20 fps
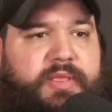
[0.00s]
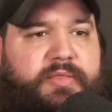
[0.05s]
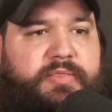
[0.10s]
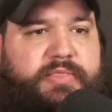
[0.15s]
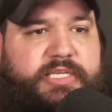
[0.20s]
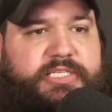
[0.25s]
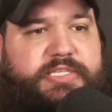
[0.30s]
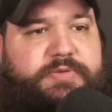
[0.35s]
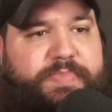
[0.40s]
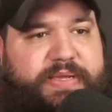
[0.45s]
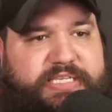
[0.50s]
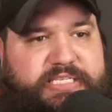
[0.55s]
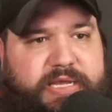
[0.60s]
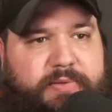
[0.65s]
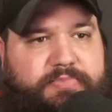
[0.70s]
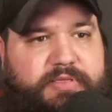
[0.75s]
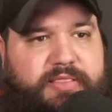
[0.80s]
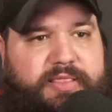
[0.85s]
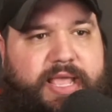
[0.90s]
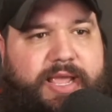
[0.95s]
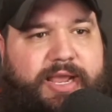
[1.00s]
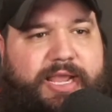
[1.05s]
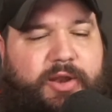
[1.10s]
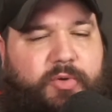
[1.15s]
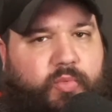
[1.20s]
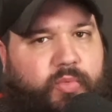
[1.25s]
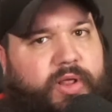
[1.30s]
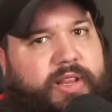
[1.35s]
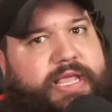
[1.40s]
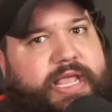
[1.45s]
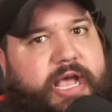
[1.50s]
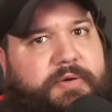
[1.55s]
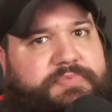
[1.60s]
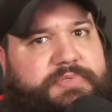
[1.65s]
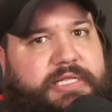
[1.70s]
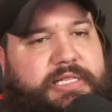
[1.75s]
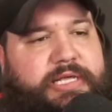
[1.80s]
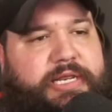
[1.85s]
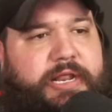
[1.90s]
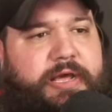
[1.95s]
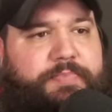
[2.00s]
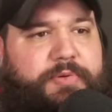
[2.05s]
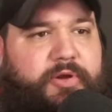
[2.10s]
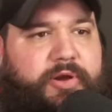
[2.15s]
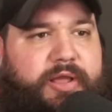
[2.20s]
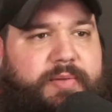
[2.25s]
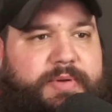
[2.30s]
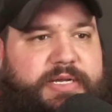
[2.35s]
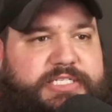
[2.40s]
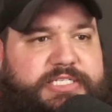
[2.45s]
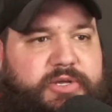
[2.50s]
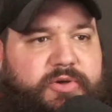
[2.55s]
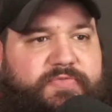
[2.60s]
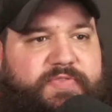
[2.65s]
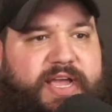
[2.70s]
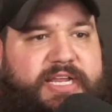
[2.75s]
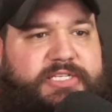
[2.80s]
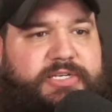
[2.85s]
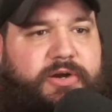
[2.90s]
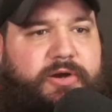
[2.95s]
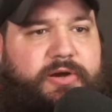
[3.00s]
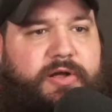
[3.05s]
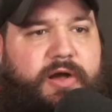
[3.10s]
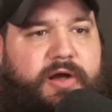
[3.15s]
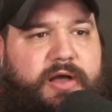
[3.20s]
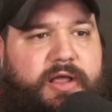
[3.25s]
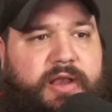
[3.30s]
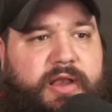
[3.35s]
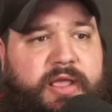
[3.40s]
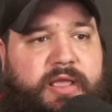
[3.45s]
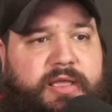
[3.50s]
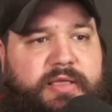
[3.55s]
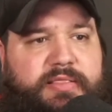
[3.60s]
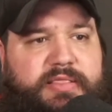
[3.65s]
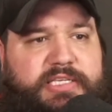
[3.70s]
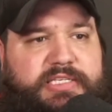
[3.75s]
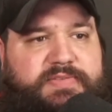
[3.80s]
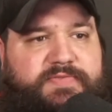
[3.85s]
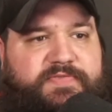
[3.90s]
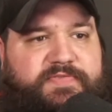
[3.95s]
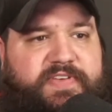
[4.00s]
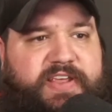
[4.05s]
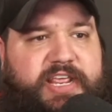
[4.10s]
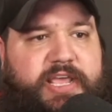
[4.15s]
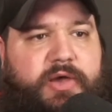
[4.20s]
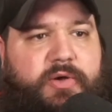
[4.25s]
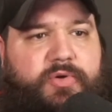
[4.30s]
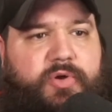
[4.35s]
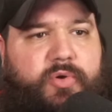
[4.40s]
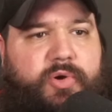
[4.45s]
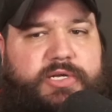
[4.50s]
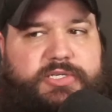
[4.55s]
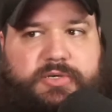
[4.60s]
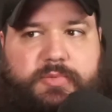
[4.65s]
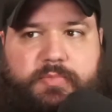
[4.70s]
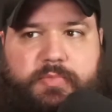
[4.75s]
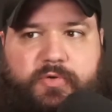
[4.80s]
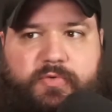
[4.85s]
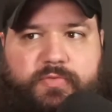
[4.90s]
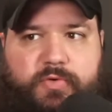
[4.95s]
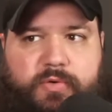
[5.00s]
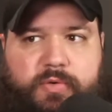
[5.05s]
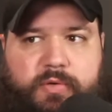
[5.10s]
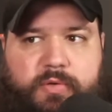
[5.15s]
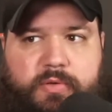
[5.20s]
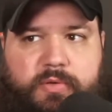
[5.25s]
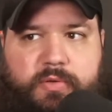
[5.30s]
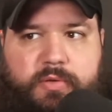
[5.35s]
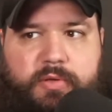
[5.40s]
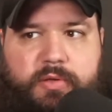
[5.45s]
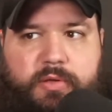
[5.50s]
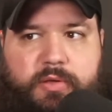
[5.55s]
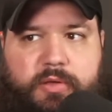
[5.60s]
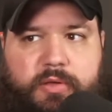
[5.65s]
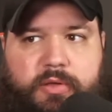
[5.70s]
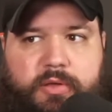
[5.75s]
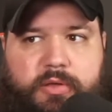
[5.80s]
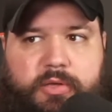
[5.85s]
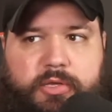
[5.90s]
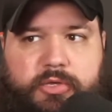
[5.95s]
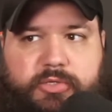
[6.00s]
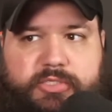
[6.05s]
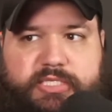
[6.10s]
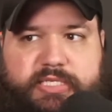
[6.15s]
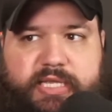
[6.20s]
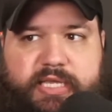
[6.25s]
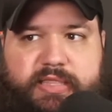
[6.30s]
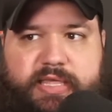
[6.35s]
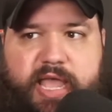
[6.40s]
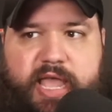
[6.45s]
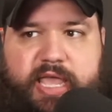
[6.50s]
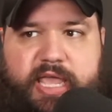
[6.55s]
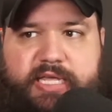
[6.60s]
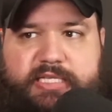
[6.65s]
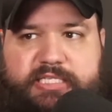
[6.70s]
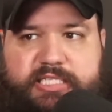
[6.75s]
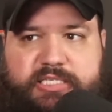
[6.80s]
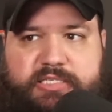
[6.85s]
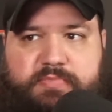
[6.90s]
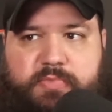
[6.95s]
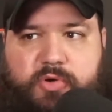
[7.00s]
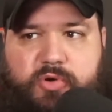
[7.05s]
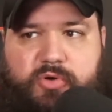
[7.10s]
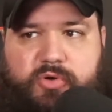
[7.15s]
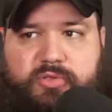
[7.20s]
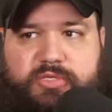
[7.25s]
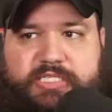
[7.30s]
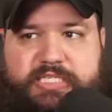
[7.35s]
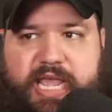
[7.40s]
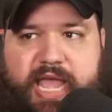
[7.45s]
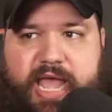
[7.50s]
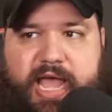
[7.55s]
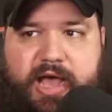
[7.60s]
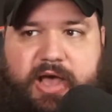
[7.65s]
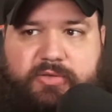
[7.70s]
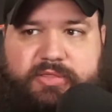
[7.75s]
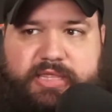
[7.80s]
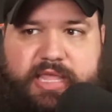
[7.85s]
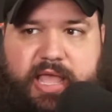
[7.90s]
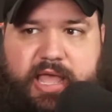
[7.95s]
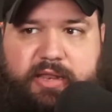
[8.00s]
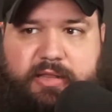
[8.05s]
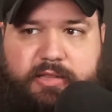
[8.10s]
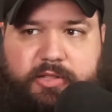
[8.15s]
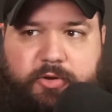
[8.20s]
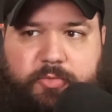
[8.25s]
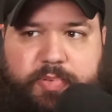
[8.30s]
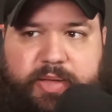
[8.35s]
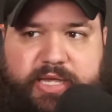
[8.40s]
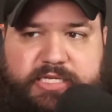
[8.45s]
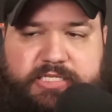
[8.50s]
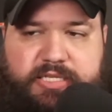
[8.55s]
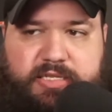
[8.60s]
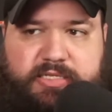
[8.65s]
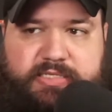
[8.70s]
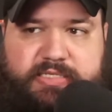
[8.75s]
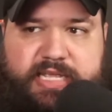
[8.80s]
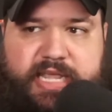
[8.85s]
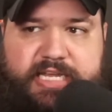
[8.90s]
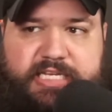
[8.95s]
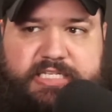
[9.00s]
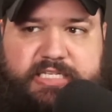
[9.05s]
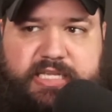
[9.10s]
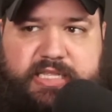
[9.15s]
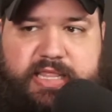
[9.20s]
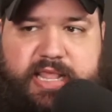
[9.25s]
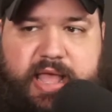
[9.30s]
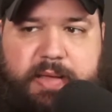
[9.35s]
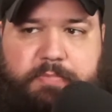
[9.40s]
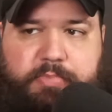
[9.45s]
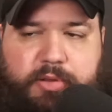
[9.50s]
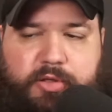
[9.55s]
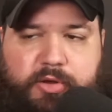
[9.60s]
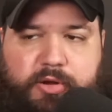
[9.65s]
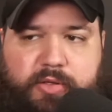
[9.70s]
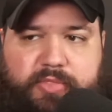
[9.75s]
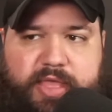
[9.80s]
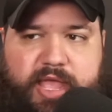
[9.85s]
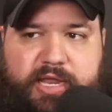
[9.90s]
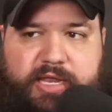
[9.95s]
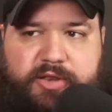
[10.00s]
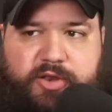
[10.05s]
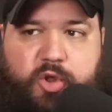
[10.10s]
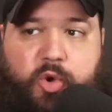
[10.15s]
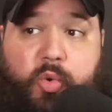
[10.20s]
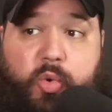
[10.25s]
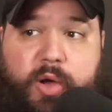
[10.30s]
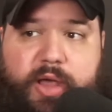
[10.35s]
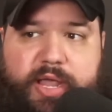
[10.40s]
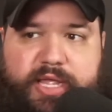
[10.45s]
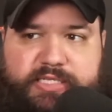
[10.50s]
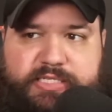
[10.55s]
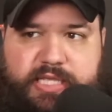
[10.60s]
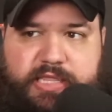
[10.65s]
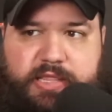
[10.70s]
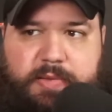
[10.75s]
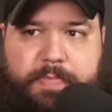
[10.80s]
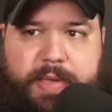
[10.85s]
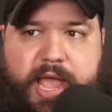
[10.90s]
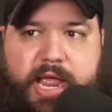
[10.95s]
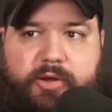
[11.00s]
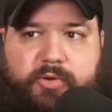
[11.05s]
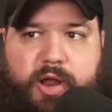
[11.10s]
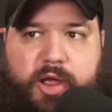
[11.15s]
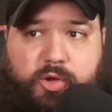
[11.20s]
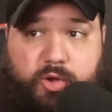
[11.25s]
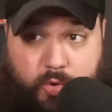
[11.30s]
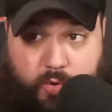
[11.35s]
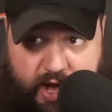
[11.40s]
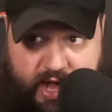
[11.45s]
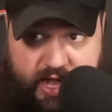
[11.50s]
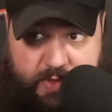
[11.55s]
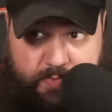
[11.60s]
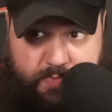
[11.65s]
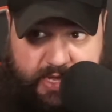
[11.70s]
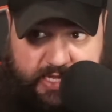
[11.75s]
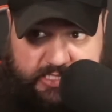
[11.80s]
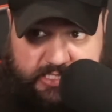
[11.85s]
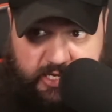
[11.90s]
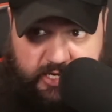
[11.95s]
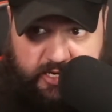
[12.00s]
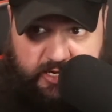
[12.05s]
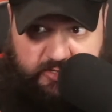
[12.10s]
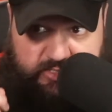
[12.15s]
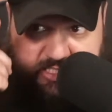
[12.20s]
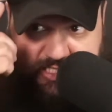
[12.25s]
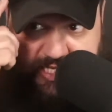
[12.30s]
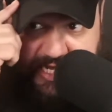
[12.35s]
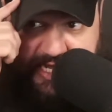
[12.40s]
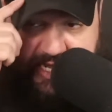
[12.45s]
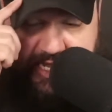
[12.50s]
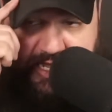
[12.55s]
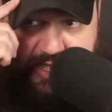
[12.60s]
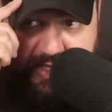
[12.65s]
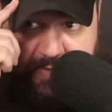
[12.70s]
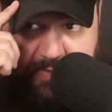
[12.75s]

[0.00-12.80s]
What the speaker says: this would be something that can really help to clean up your image. So if I turn on this video noise removal, you'll see that it smooths out that little pixelization, that blur, that noise in the background quite a bit. So you don't see